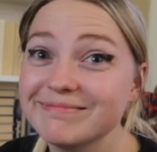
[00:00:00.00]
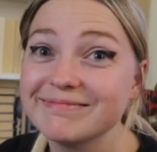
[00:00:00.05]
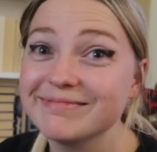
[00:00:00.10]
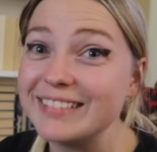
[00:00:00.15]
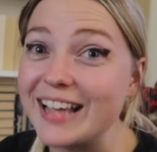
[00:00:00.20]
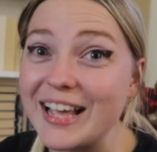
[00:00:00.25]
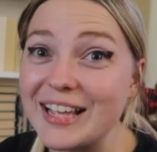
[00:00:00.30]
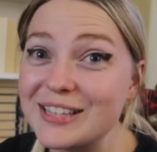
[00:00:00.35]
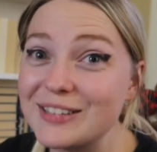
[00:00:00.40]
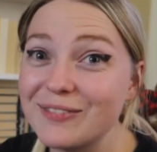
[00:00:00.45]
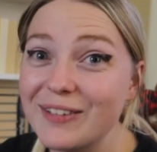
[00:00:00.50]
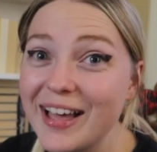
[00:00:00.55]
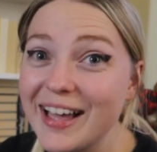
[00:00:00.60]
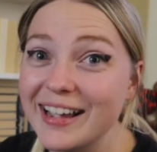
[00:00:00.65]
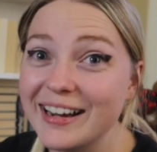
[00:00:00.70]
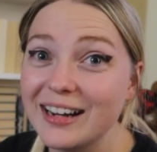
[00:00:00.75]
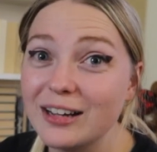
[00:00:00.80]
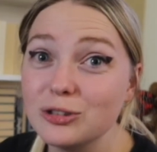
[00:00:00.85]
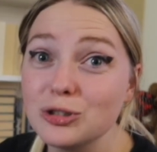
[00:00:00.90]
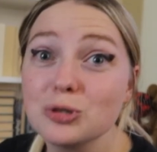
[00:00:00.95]
It's
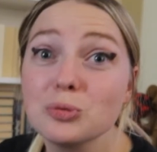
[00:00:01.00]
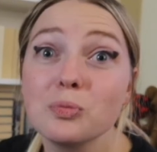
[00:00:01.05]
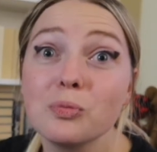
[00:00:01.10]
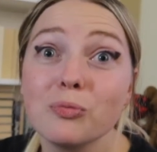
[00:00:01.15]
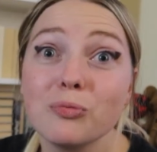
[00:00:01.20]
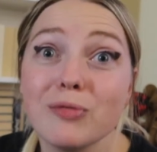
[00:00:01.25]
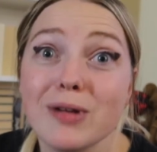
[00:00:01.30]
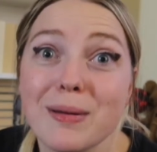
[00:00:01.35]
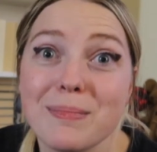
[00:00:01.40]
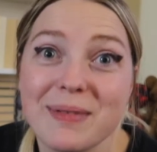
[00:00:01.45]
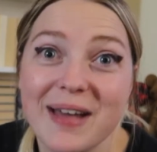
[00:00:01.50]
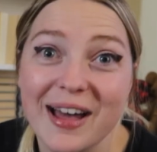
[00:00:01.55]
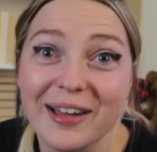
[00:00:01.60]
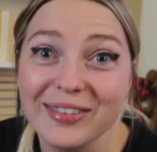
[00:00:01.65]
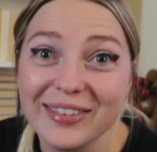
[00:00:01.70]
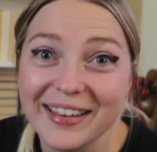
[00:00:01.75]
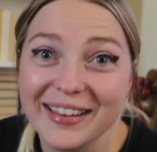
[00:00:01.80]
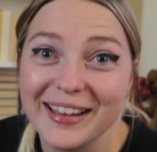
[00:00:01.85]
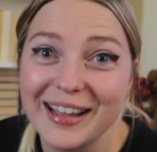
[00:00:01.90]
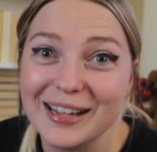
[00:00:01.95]
fine. I'll just rip
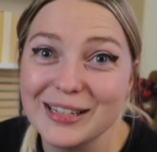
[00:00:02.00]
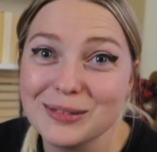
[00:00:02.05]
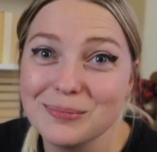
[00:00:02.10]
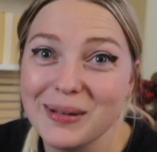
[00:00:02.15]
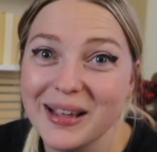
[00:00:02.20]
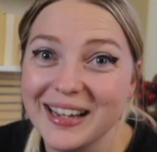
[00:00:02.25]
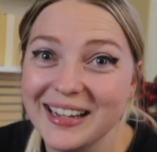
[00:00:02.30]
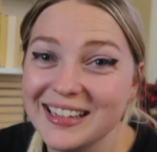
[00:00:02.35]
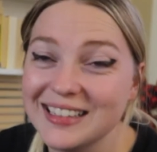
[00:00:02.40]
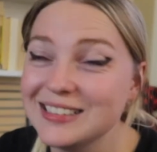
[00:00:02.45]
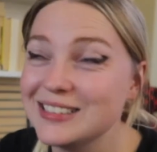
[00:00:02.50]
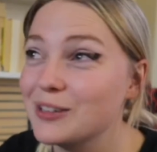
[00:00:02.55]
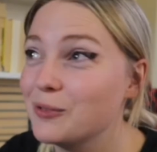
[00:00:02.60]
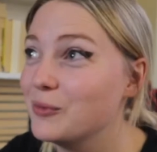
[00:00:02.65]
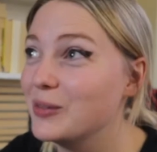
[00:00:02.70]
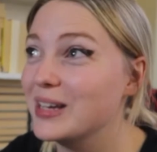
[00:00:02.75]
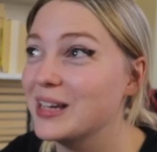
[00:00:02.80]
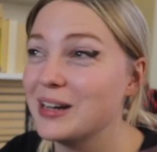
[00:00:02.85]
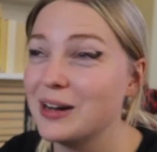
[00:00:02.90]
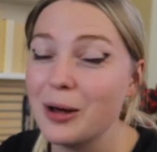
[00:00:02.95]
out the last page and
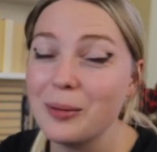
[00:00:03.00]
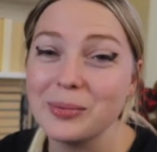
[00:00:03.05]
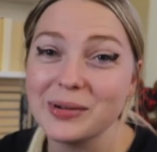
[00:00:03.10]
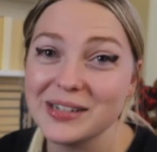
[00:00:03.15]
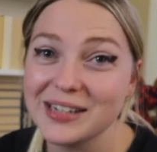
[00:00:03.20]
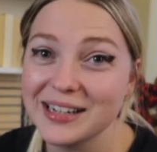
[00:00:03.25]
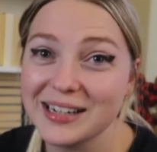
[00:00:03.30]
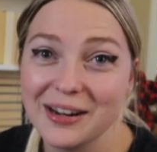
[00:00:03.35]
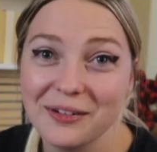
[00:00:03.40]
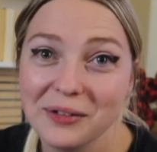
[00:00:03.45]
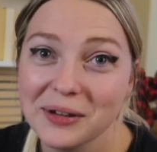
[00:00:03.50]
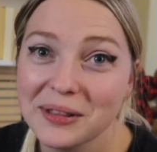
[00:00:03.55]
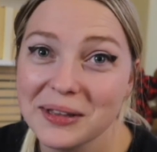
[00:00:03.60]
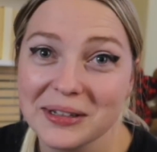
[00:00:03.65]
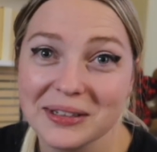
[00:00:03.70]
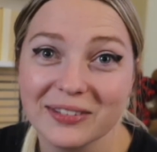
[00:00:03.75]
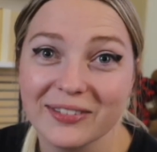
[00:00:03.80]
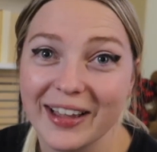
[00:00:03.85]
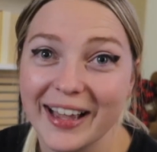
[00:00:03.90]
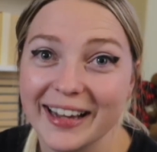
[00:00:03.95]
we can all pretend
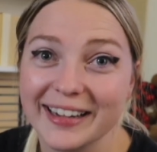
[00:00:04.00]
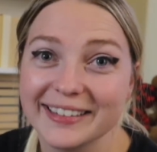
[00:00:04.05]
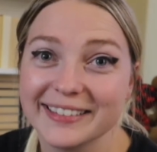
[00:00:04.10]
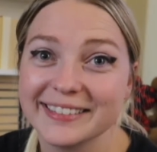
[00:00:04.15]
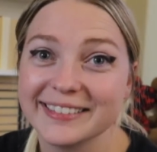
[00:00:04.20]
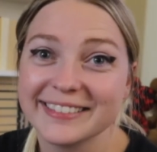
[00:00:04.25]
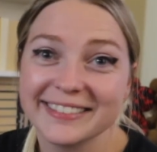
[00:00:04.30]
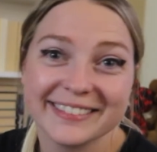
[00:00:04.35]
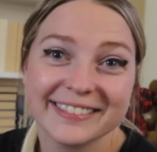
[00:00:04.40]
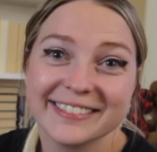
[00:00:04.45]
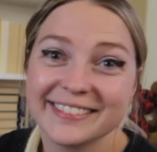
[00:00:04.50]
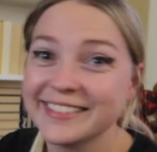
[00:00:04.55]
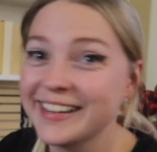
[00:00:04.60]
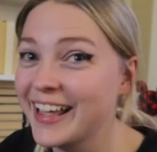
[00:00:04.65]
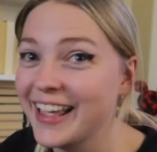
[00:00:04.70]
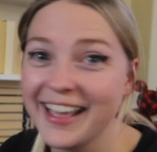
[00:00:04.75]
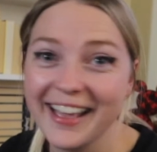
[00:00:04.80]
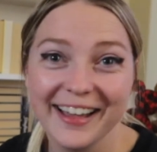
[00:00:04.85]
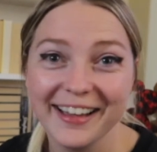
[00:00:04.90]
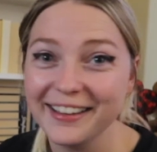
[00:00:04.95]
everything's fine.
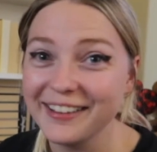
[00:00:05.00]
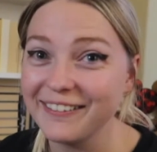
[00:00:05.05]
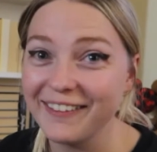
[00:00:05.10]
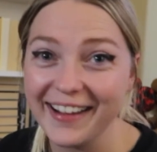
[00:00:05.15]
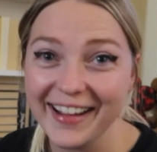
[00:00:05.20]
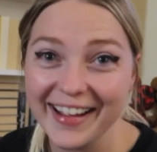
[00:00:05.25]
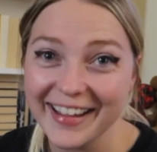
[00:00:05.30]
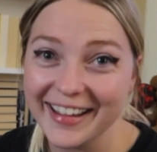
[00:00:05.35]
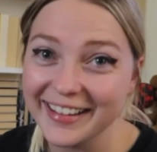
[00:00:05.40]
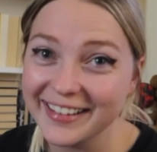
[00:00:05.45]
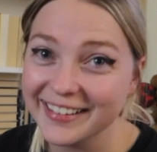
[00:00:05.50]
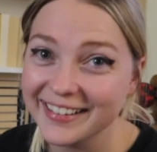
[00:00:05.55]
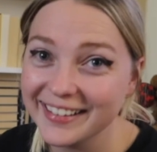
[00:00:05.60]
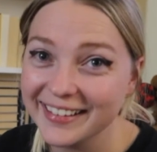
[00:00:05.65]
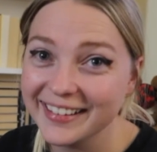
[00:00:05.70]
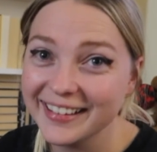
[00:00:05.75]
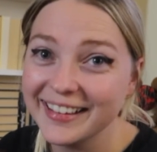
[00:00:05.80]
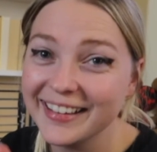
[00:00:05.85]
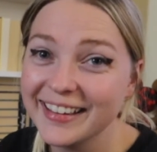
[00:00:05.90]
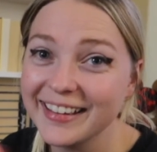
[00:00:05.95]
Great.
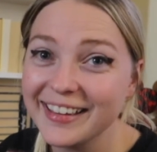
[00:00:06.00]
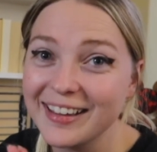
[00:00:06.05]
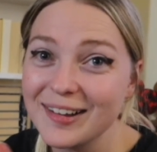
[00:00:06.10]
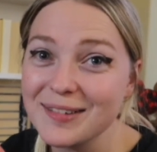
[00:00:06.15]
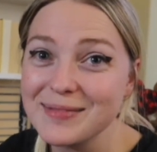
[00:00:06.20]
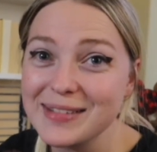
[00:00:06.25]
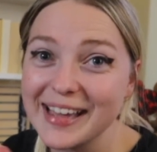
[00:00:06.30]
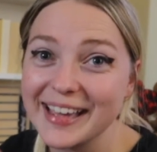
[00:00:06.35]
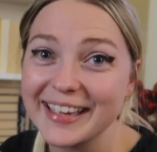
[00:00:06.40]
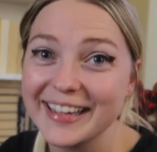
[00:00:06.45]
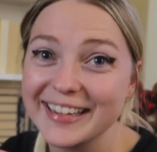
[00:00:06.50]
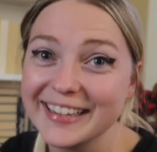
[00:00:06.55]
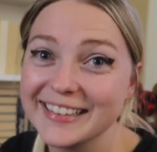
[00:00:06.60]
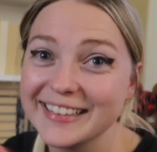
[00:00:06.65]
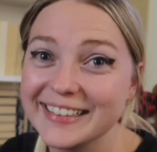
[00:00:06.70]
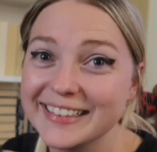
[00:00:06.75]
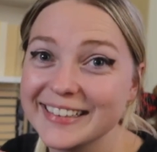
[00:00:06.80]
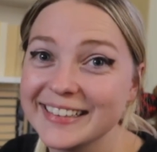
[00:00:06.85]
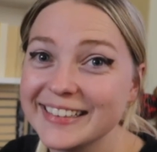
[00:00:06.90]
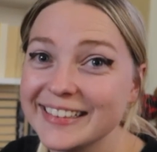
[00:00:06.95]
Go Megan.
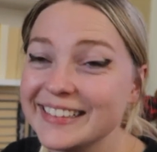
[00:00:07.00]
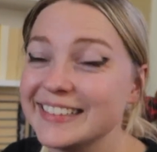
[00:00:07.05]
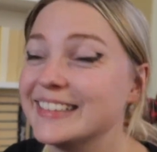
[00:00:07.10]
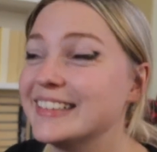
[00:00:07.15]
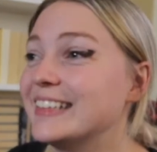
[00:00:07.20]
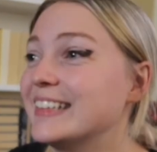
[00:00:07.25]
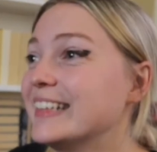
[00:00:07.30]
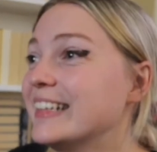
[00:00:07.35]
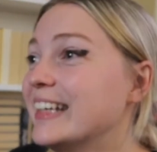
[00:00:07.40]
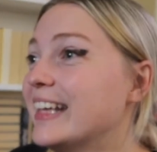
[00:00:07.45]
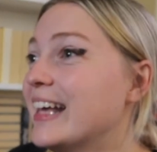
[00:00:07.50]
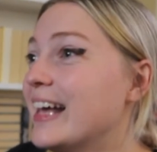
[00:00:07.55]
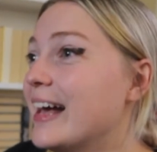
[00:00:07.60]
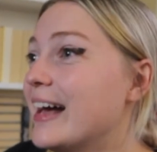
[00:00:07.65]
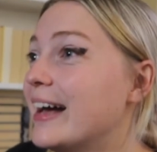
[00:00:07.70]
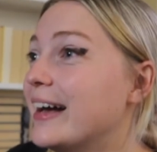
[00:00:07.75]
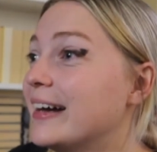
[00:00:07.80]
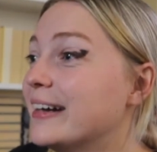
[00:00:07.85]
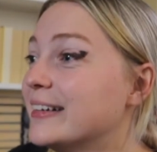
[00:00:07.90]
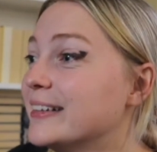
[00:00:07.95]

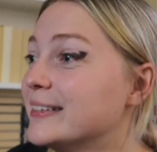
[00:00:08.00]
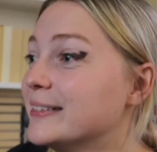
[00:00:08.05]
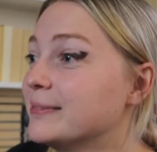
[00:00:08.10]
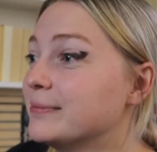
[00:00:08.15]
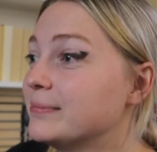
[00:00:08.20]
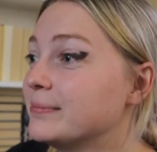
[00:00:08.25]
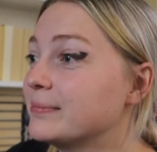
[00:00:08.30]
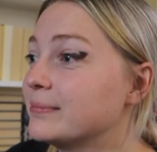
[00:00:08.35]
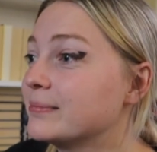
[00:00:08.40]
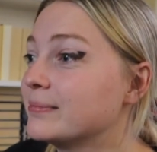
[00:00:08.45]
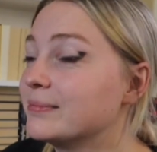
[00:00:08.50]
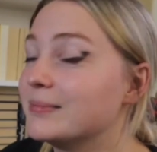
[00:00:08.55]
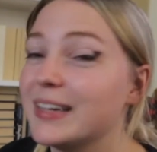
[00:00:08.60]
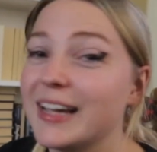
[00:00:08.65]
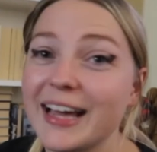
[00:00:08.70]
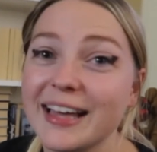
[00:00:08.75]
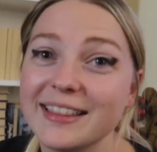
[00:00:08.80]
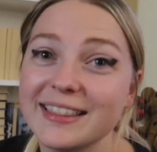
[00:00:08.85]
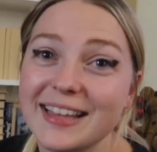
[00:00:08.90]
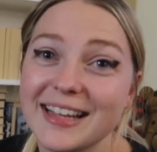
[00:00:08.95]

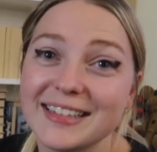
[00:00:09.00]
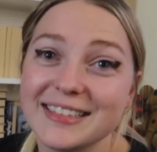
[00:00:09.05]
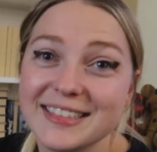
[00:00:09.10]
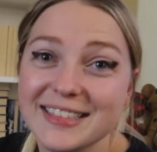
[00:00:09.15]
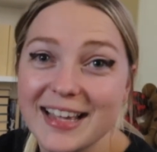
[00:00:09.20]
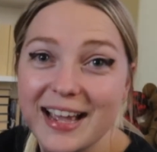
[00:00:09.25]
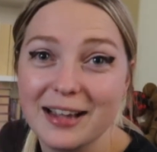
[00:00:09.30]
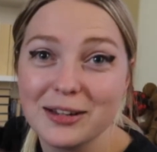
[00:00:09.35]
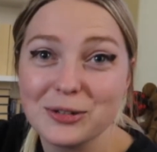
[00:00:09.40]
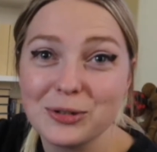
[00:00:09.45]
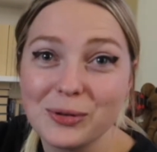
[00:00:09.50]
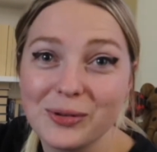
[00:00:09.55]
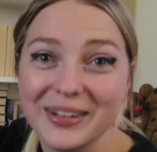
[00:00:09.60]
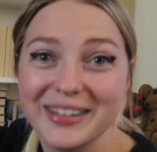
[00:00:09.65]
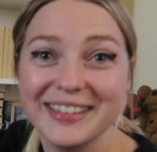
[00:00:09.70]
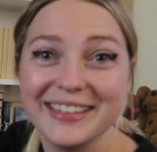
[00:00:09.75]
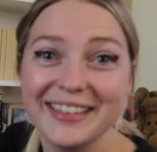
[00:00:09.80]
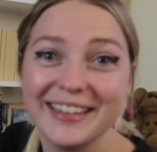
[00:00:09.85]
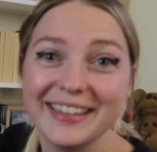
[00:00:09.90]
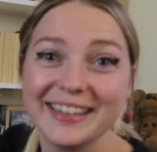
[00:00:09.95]
Yeah, that's the actual
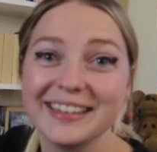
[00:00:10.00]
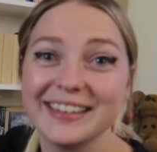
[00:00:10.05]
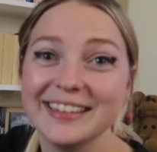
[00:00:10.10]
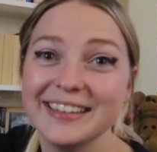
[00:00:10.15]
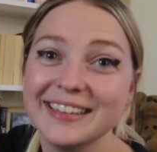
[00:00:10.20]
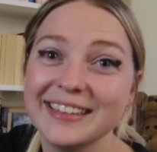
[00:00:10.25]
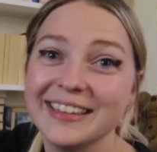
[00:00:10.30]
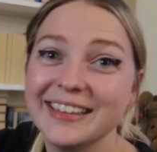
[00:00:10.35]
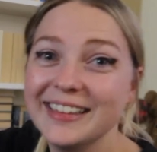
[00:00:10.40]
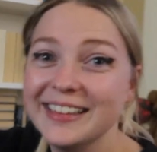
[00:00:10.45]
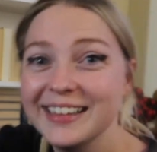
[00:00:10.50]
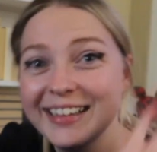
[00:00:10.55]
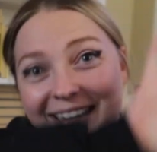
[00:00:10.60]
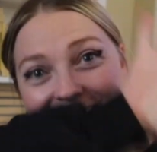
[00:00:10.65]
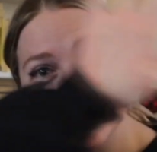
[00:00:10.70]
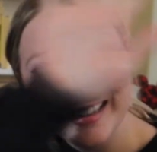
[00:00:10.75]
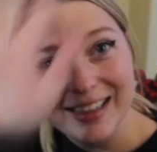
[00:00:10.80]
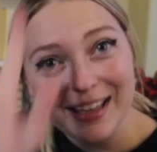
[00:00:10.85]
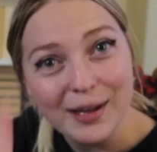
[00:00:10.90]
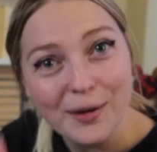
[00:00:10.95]
ending.
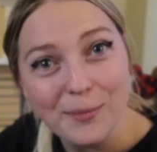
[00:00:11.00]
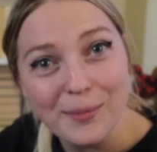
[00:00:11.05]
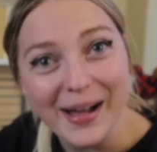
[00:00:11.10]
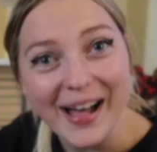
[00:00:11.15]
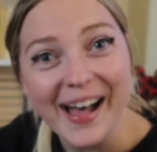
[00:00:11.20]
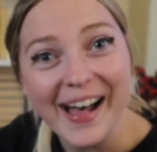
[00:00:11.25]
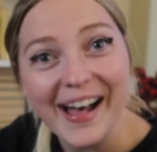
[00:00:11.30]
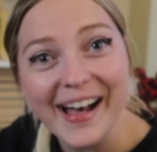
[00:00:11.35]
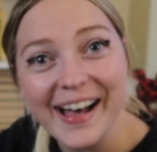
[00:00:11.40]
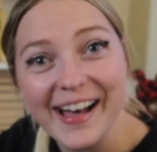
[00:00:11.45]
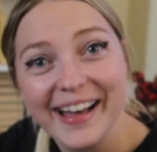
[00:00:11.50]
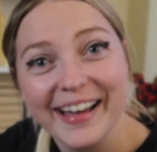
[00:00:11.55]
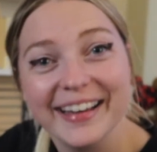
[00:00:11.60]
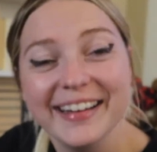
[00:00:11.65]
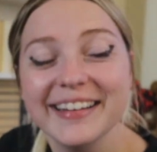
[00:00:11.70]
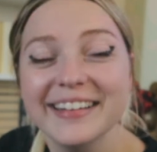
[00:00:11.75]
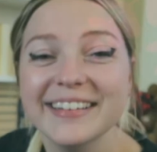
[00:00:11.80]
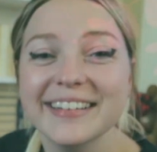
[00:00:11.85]
Bye.